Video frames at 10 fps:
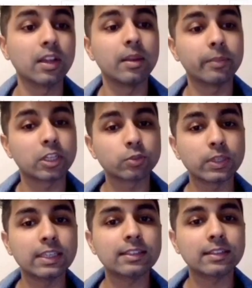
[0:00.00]
because we
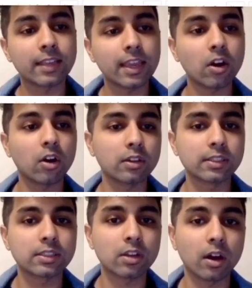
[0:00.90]
need to take all
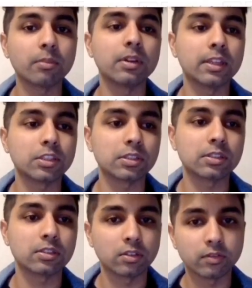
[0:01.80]
these combinations
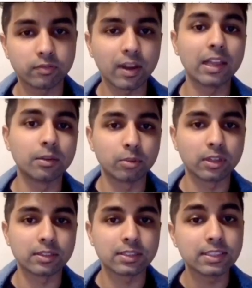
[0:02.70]
of valid
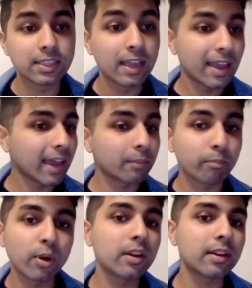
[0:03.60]
parentheses and
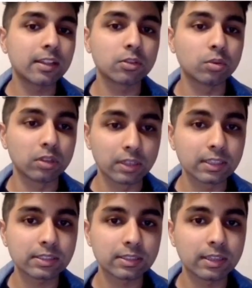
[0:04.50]
put it into a
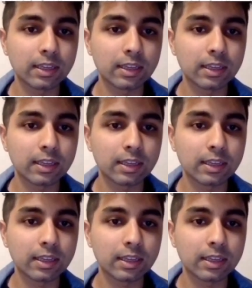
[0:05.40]
list.